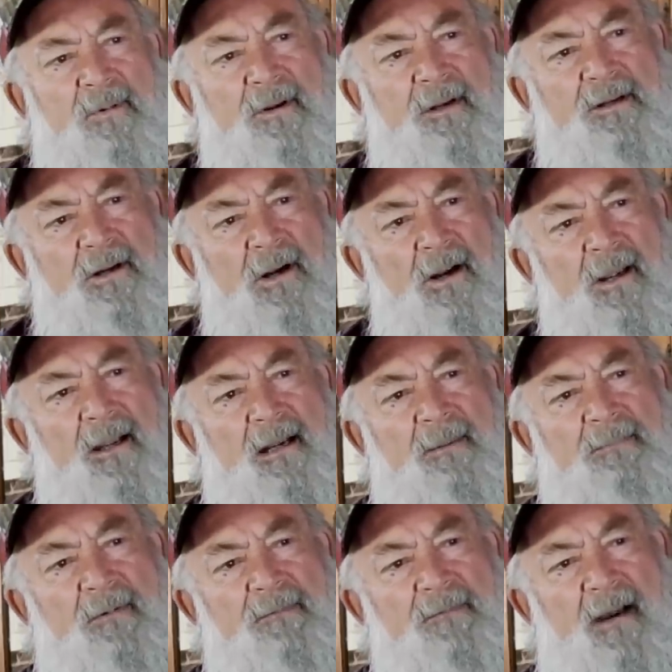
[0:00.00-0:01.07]
put a target
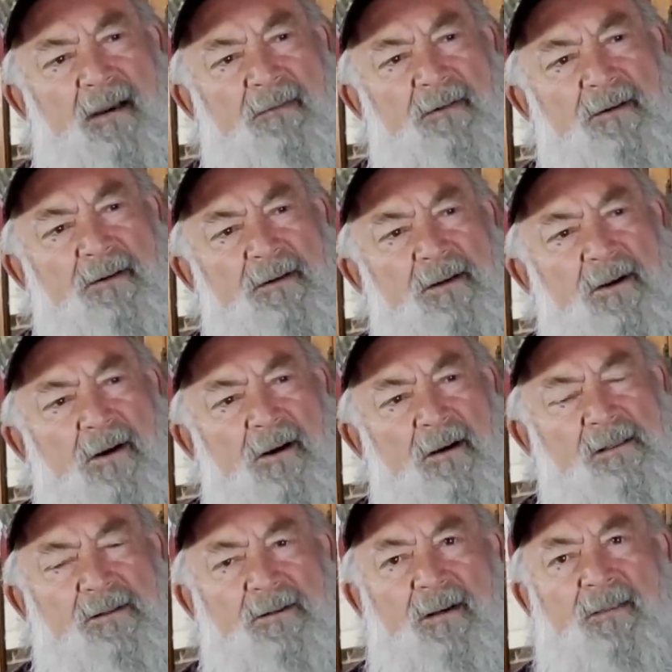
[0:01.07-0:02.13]
up at 500
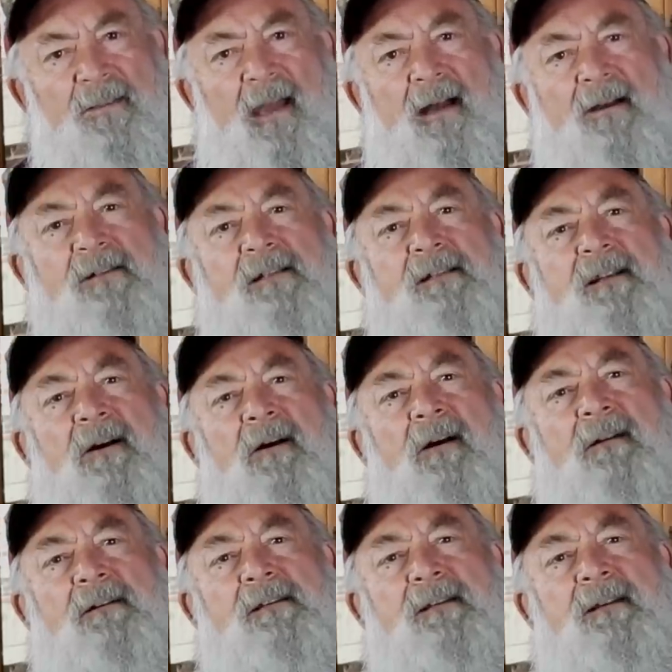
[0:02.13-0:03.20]
yards or 1,000
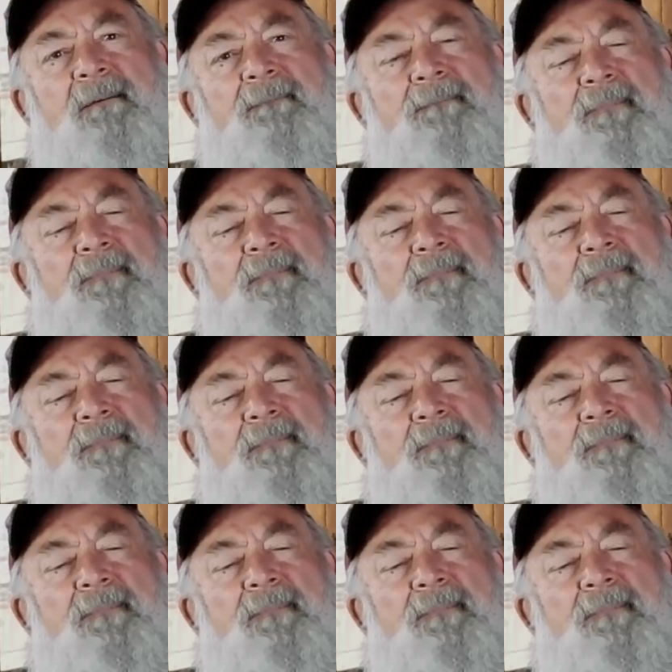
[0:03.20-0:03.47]
yards